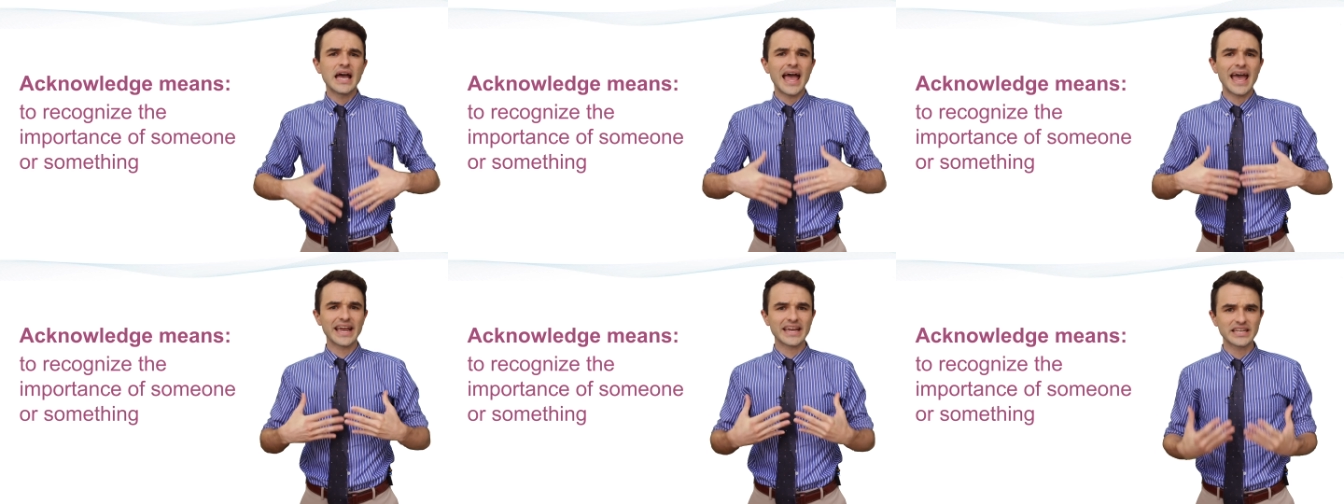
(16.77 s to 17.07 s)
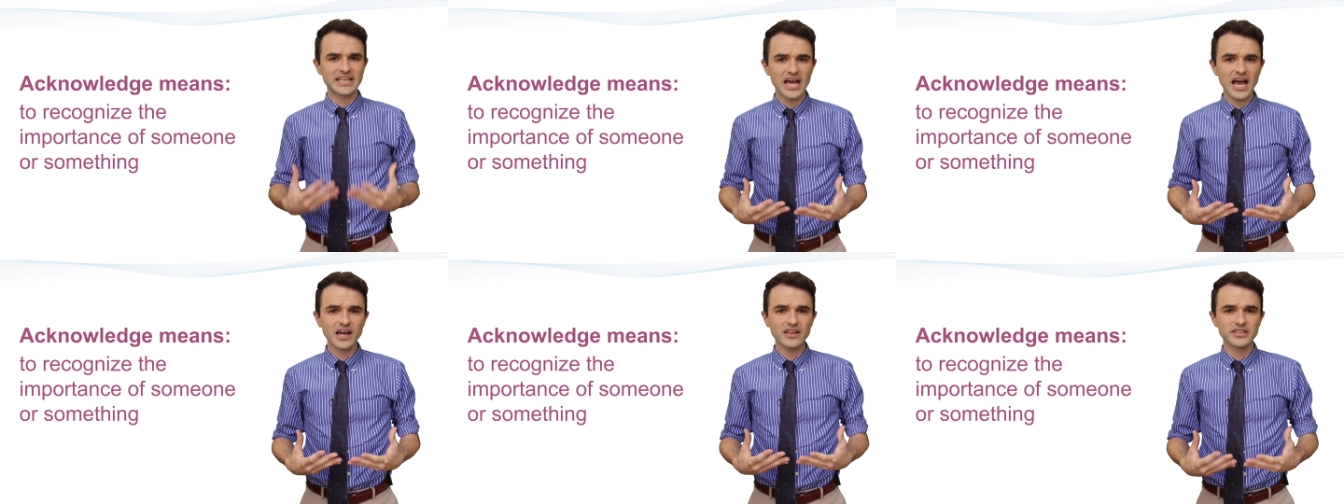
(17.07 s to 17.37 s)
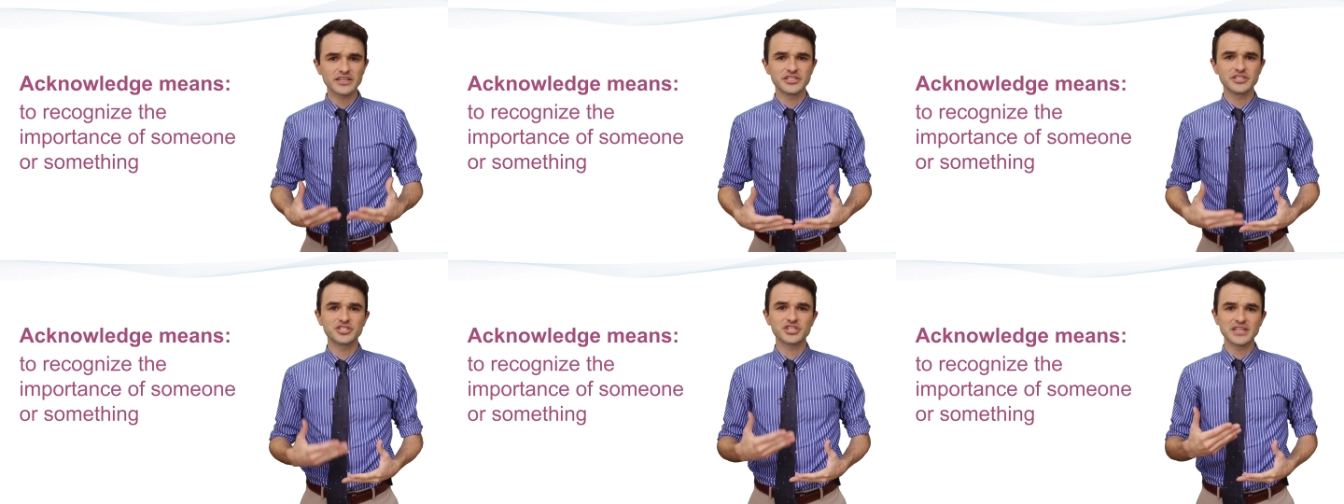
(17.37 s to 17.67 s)

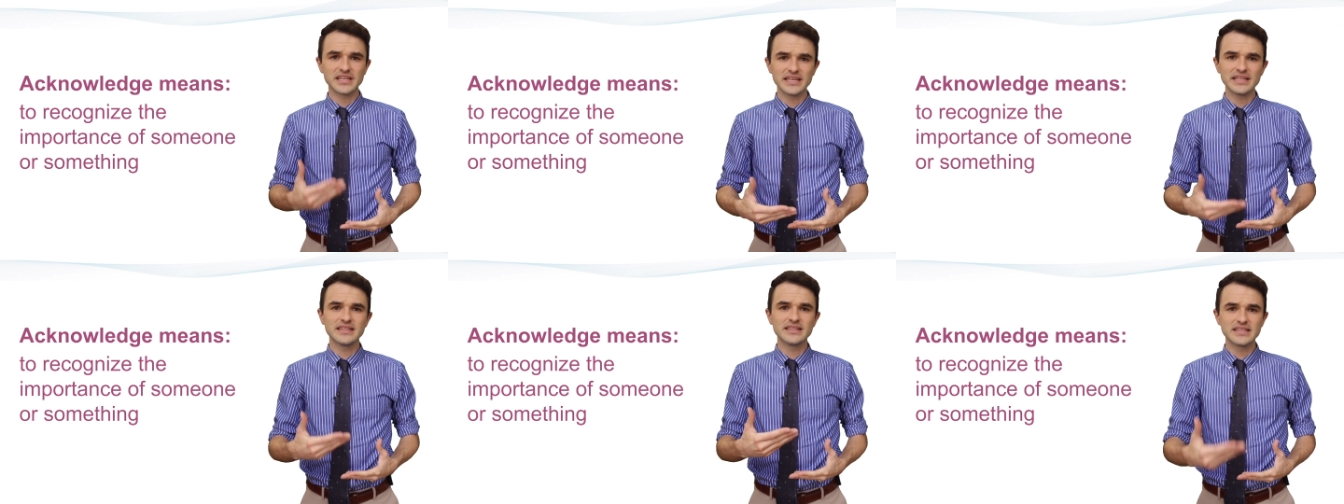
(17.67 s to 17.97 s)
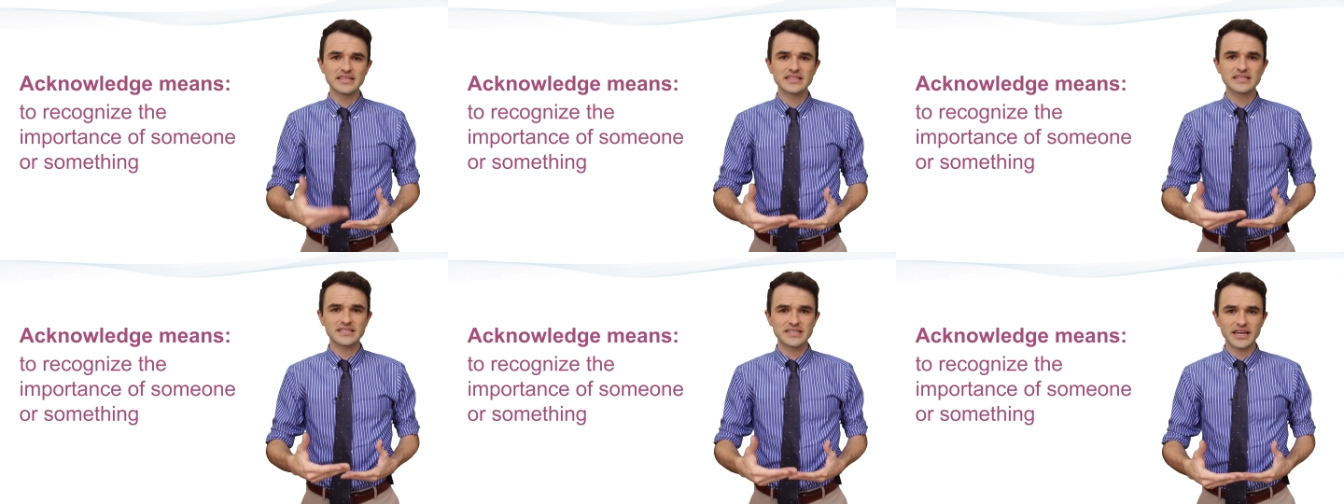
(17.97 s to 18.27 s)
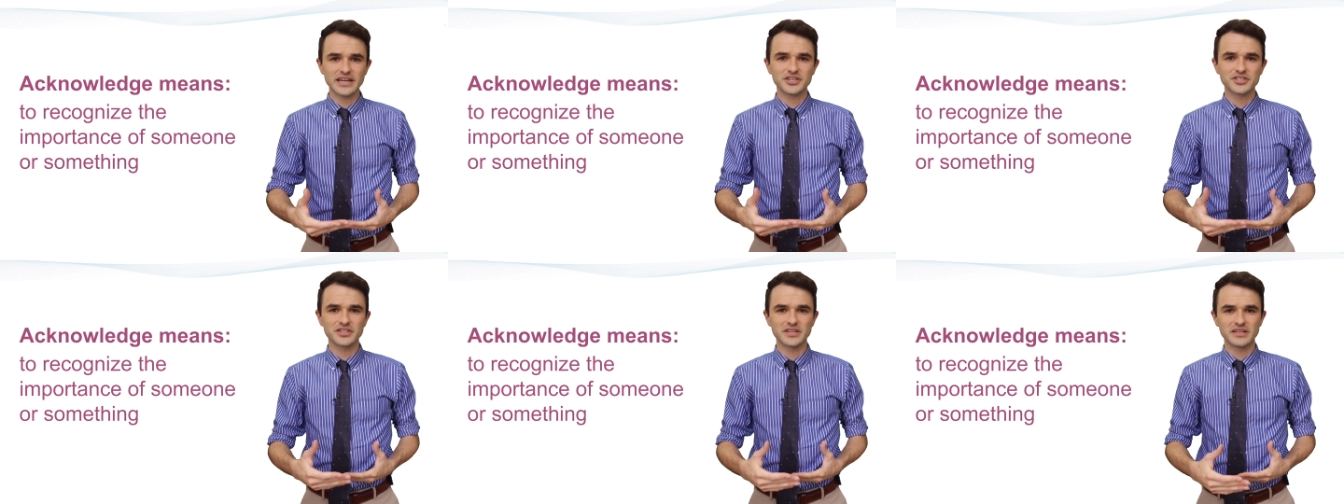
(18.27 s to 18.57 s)
Acknowledge in this
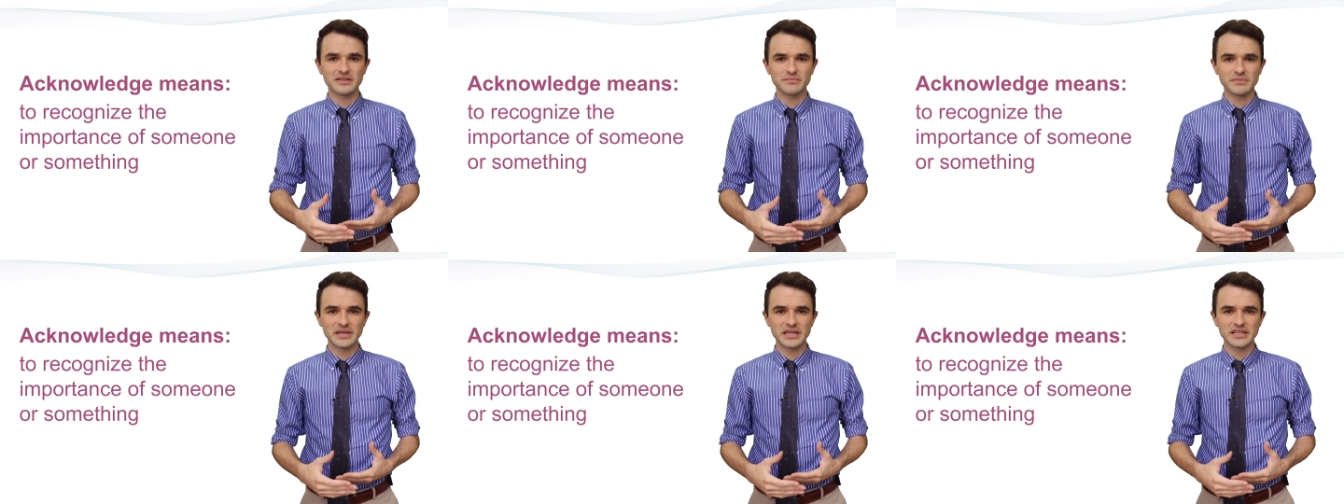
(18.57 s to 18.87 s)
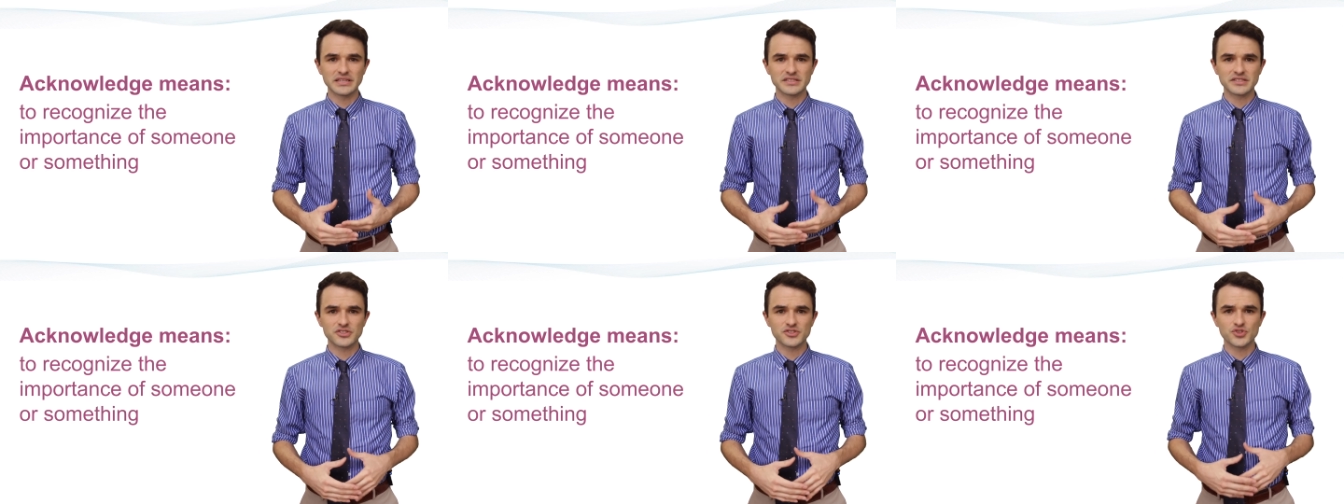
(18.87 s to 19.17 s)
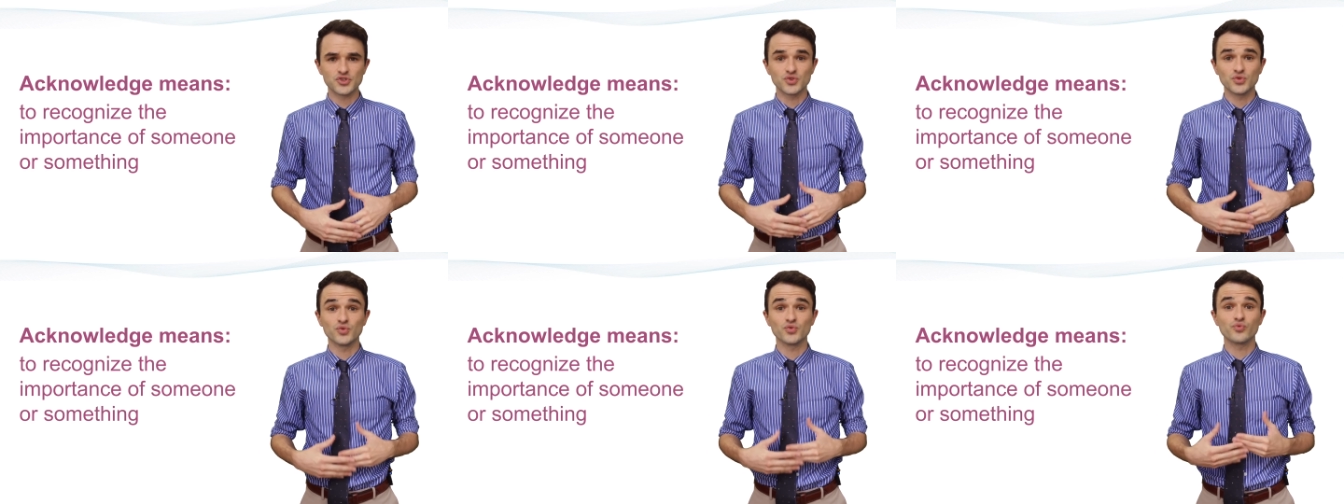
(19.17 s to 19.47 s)
section means
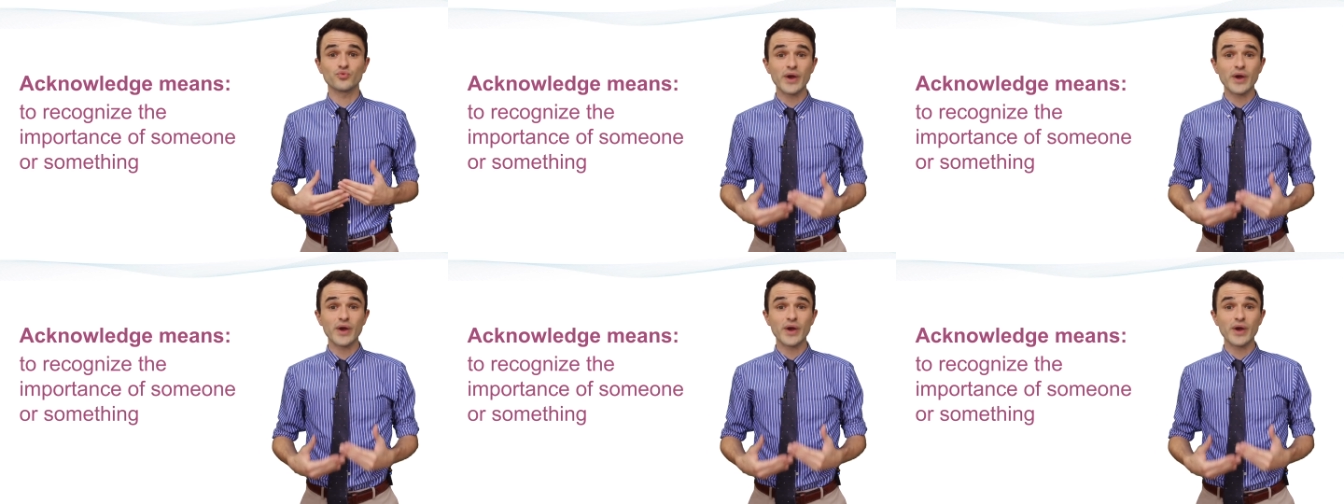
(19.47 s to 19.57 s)
to